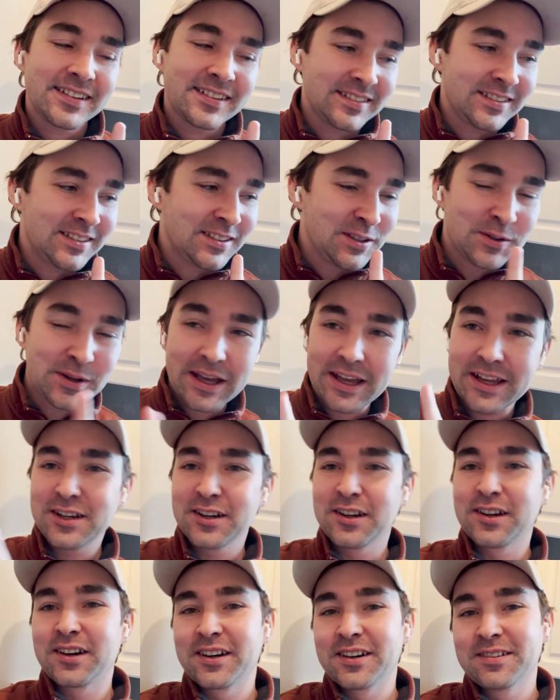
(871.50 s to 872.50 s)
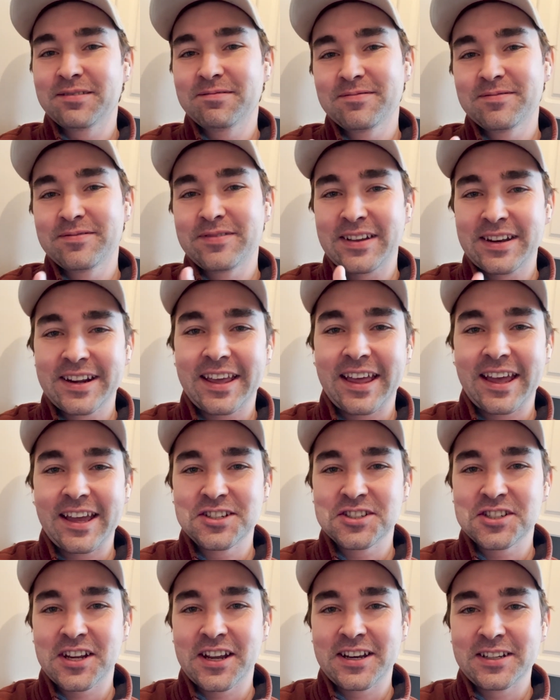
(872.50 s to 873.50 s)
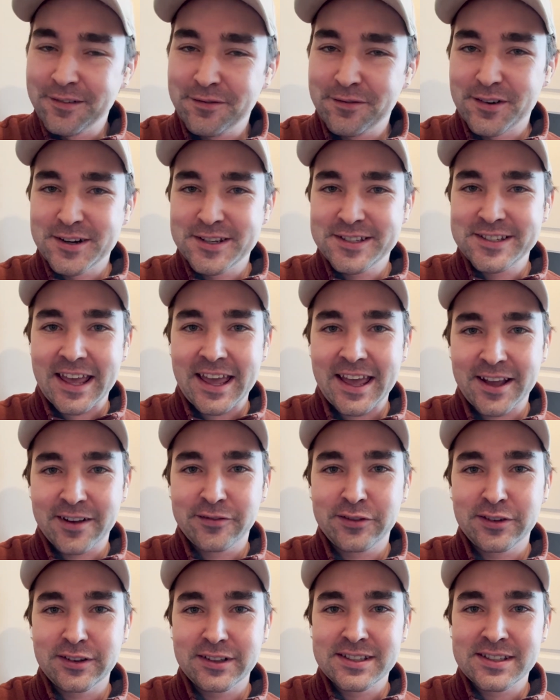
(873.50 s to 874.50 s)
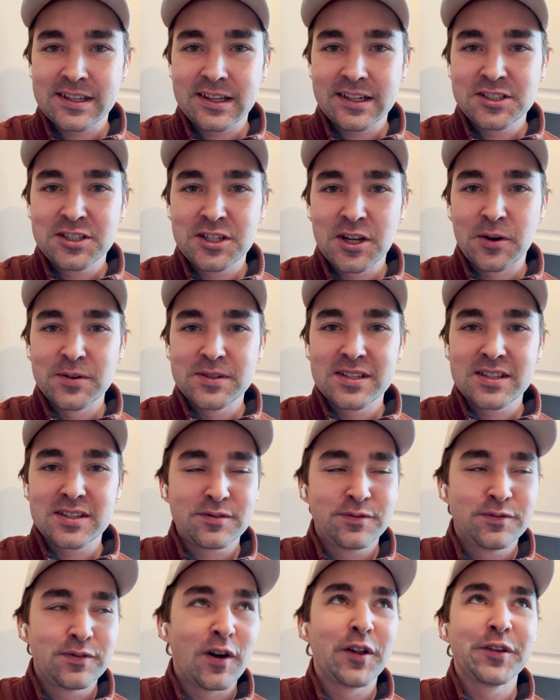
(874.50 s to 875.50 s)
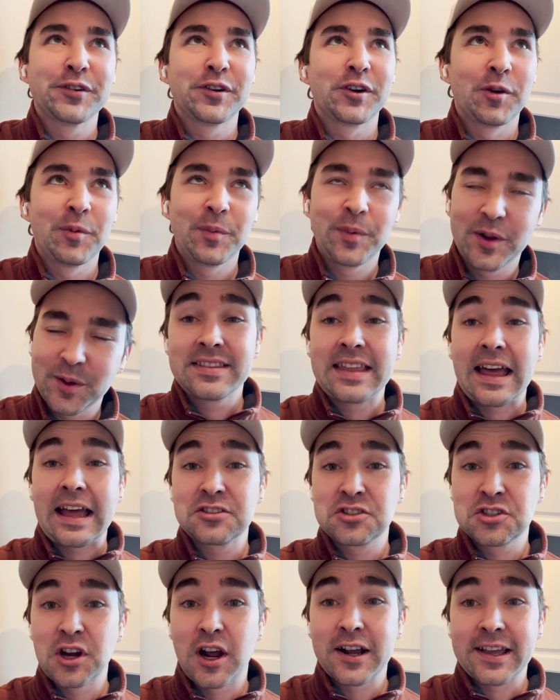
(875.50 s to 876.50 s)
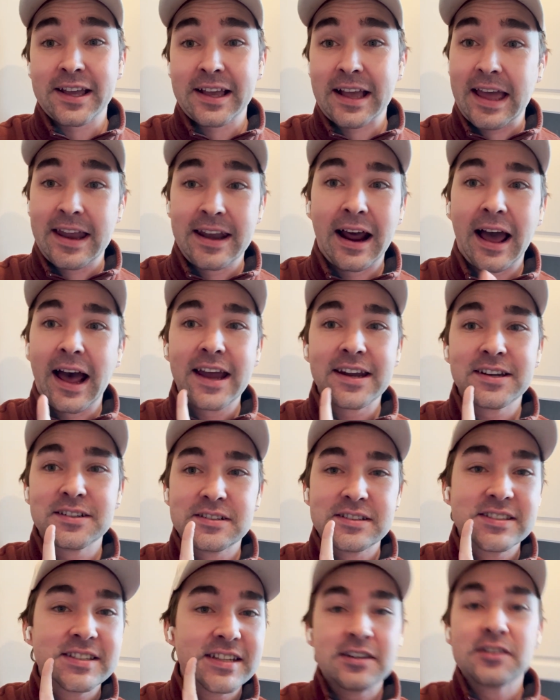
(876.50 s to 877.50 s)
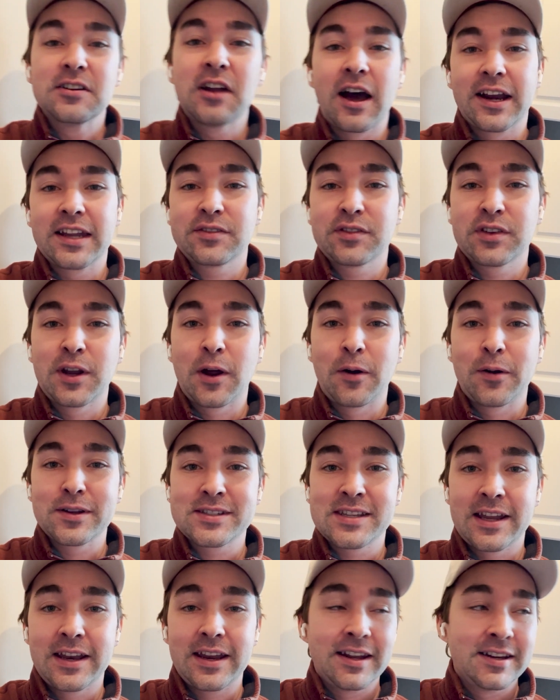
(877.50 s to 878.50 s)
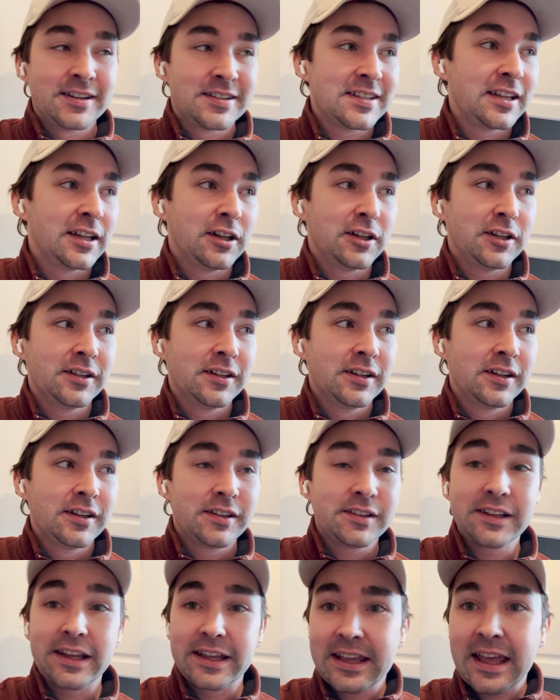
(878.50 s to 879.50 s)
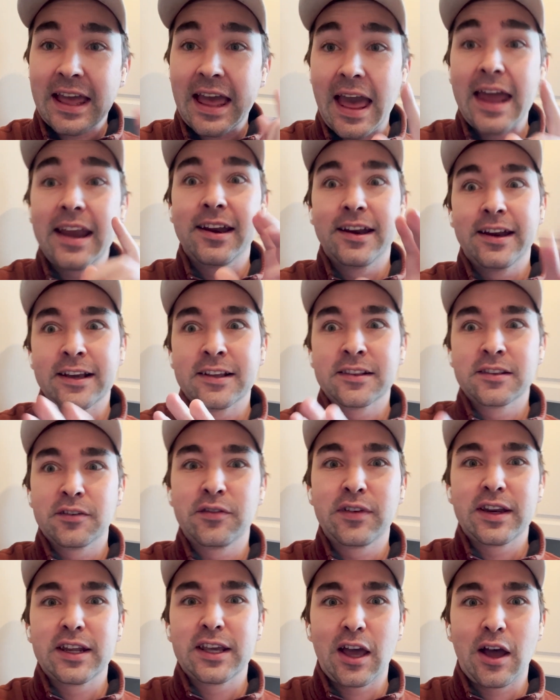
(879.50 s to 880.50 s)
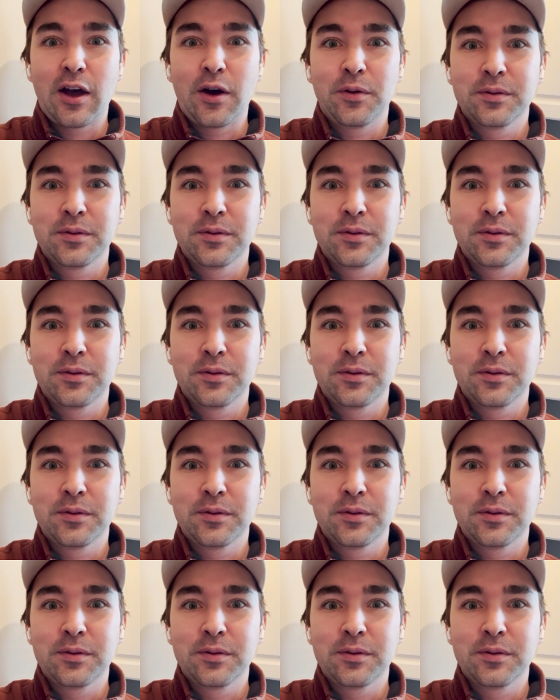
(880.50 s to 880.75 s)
you get your vindication for saying Felicity Jones is vulnerable. That's shocking, and I did not even notice it until, editing the video.